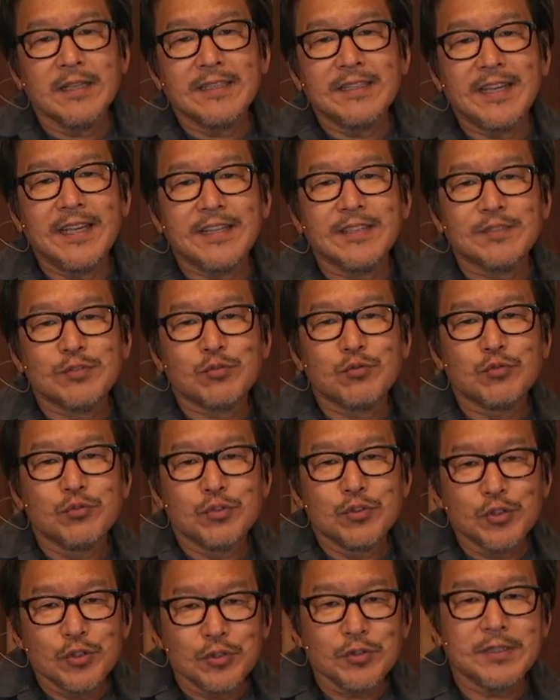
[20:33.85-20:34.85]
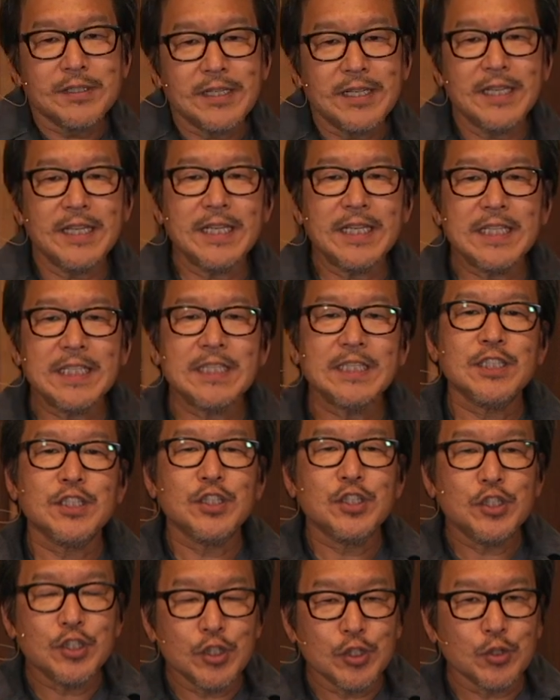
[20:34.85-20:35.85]
takes root in
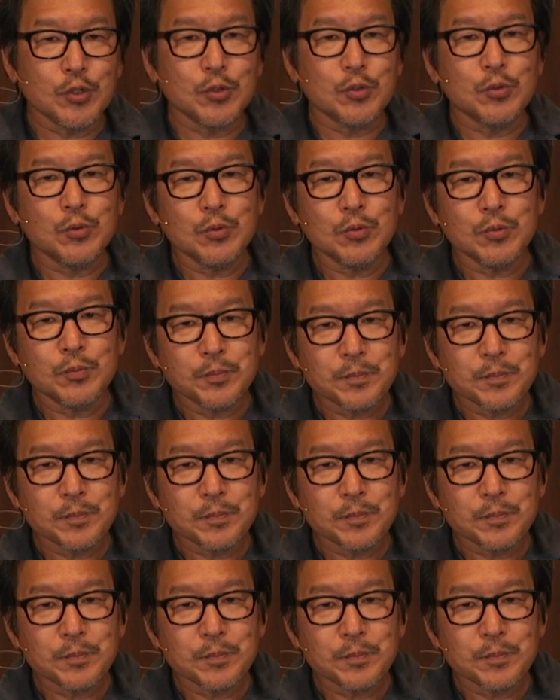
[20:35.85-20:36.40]
you